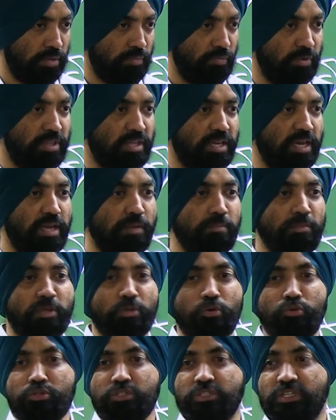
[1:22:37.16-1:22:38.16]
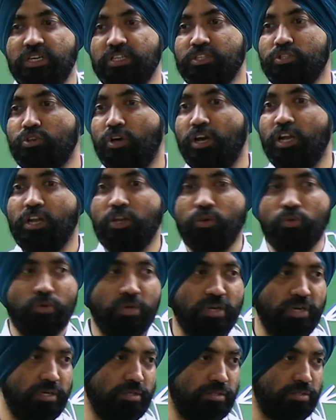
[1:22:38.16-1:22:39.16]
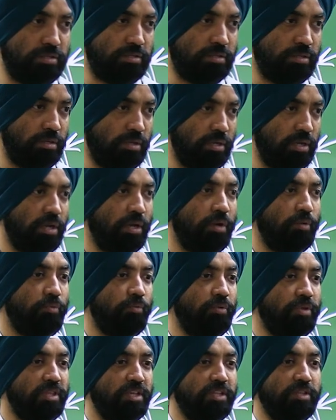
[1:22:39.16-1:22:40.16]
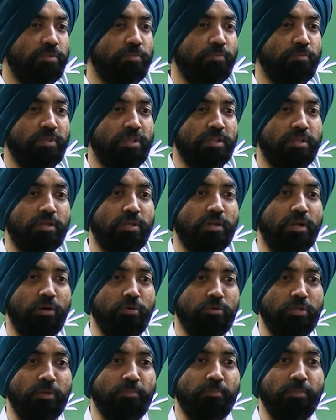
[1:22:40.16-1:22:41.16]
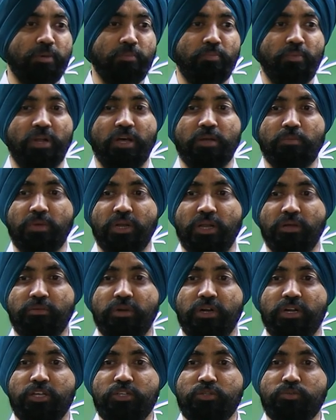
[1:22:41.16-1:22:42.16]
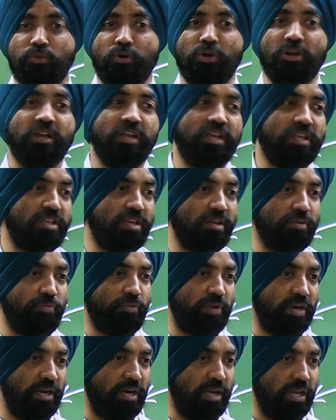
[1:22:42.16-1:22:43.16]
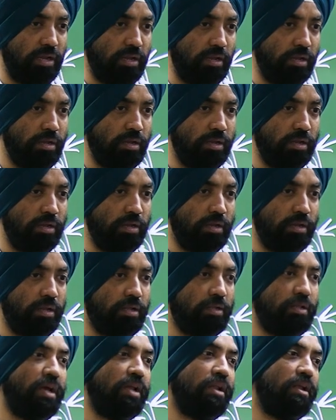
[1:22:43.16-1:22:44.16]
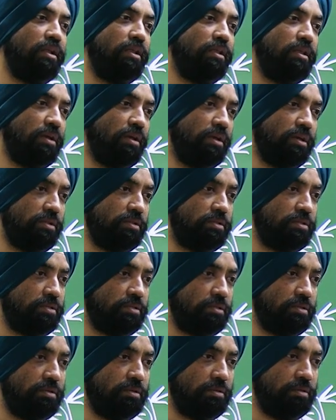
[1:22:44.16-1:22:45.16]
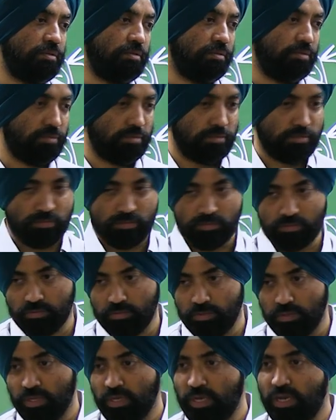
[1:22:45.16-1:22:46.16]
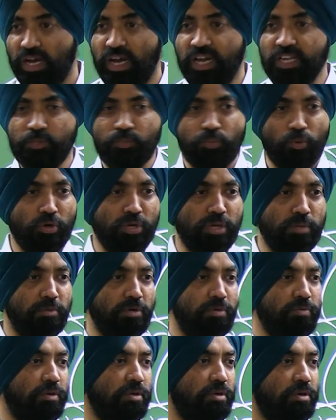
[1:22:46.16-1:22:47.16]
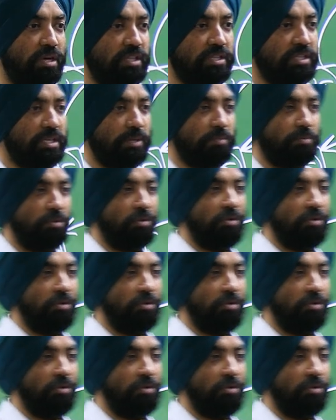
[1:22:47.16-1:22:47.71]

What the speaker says: which can be used as soil nutrients, which now the people are believing it is more nature friendly than anything else. I spoke about one concept,